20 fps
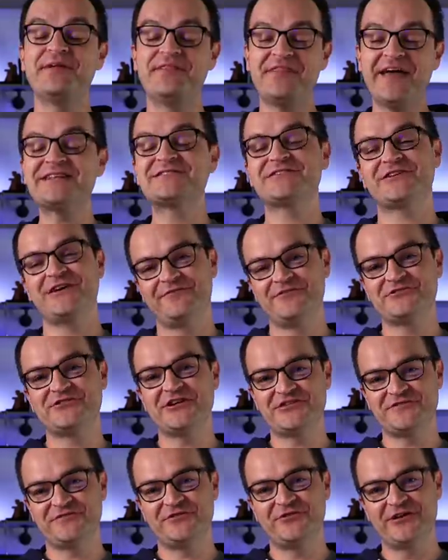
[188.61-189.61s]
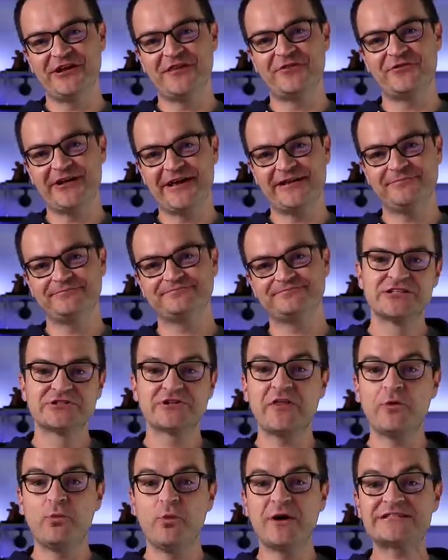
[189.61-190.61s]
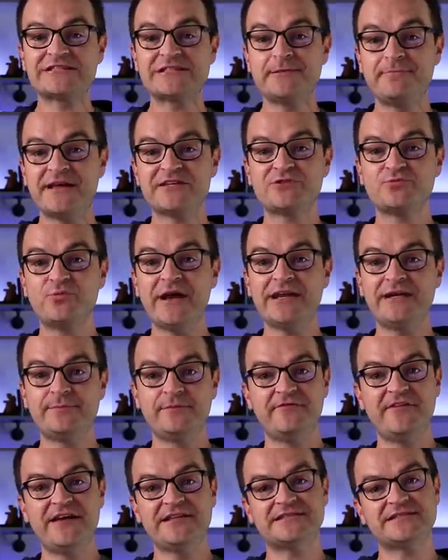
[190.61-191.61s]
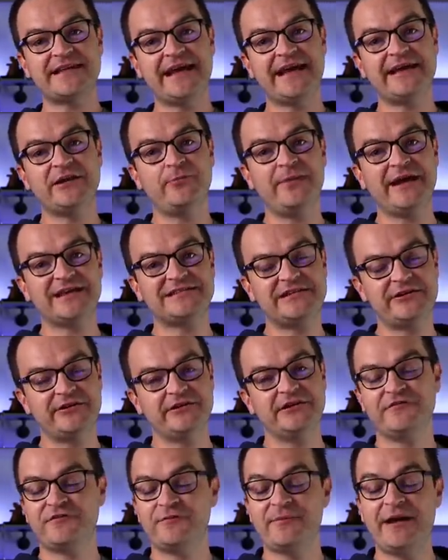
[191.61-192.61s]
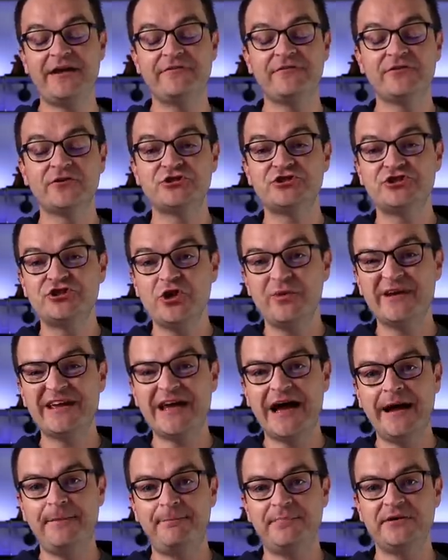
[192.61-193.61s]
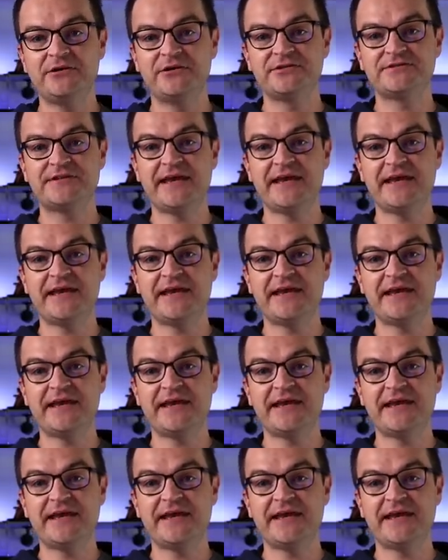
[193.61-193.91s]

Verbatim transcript: but that's a conversation for another day. So then what's the best way to prevent cyanobacteria from ever showing up in your